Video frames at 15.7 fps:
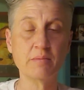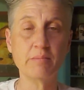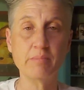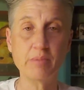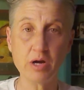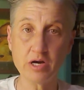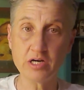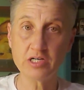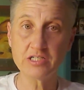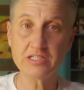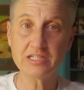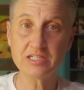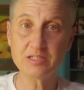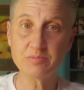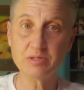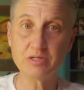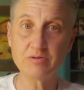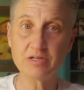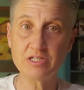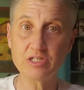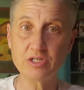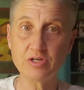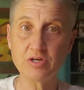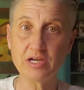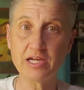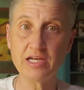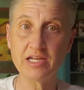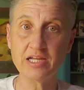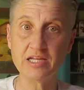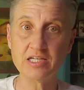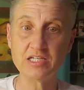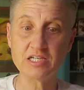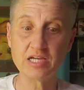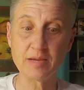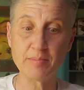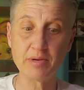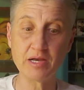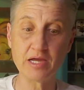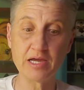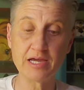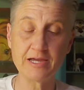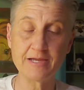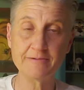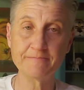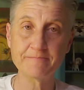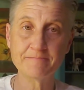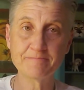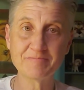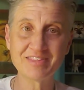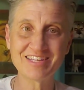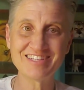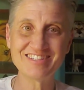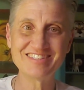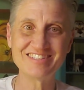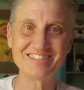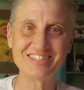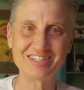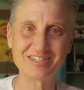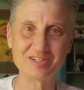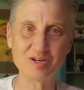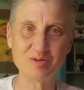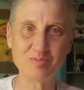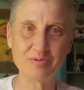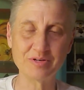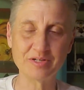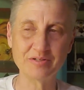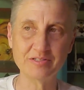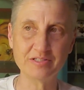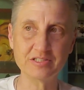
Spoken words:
Mars has been retrograde in Gemini since October.